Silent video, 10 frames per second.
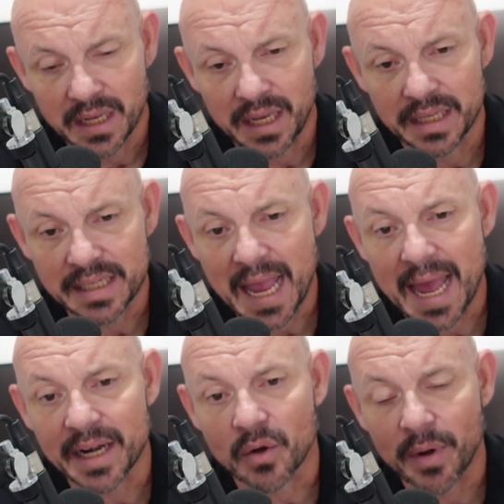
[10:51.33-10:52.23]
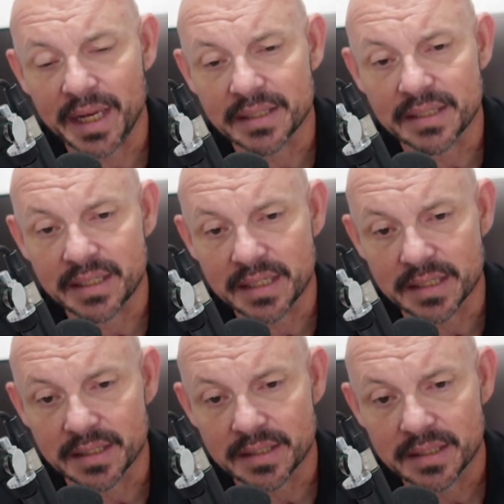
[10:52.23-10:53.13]
He's had great
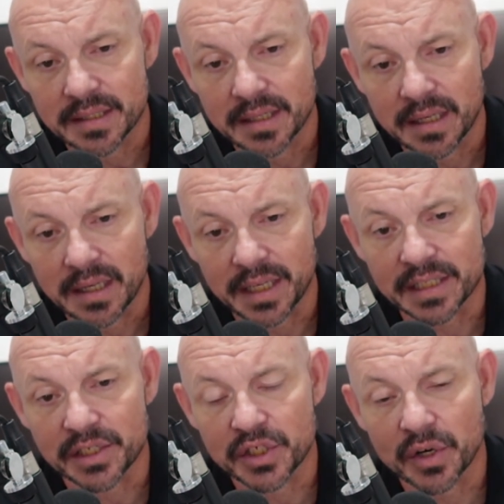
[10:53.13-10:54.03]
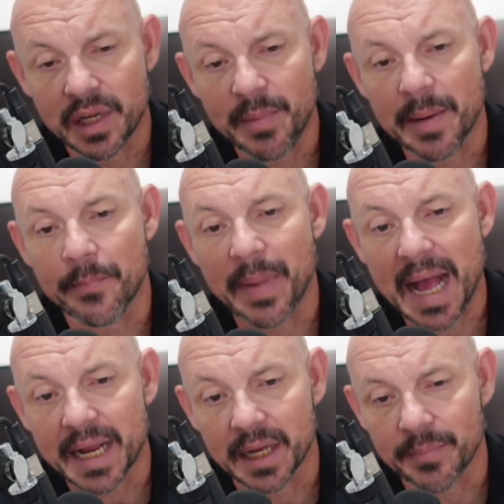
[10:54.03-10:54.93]
seasons. He's a journeyman
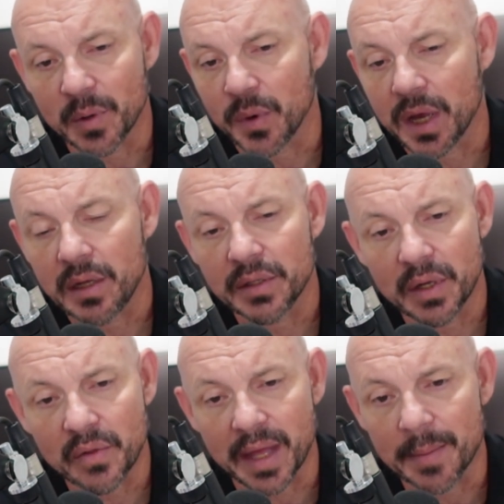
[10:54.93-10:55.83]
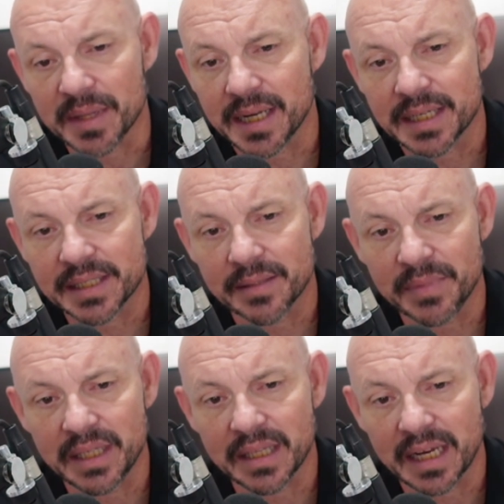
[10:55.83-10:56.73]
backup, and we all know that. But that doesn't
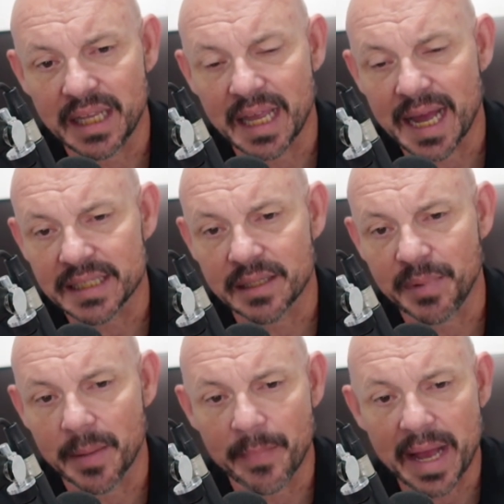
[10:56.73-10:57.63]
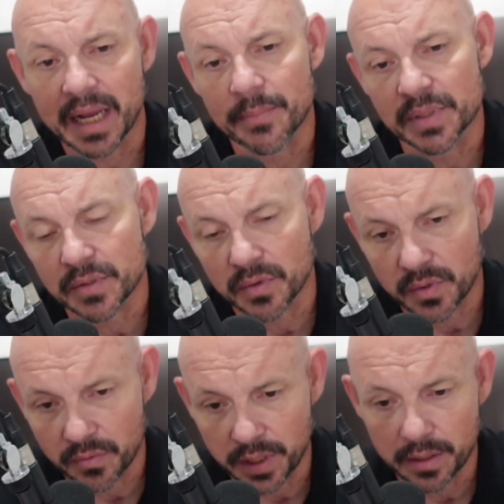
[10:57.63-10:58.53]
mean that he has to be a backup his whole
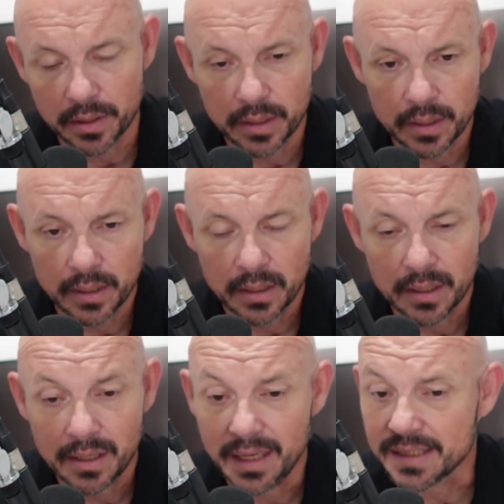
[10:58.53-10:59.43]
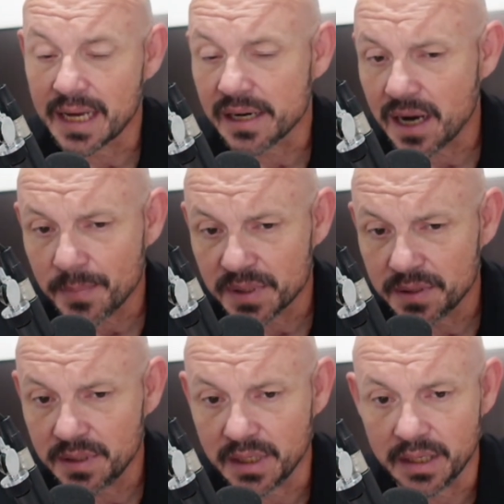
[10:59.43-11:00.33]
career. He's got an
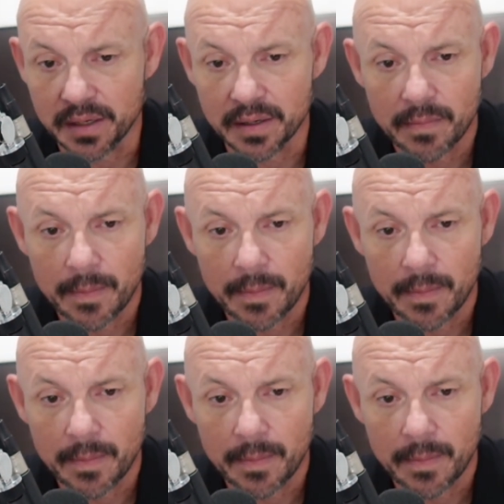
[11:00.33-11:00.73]
opportunity here.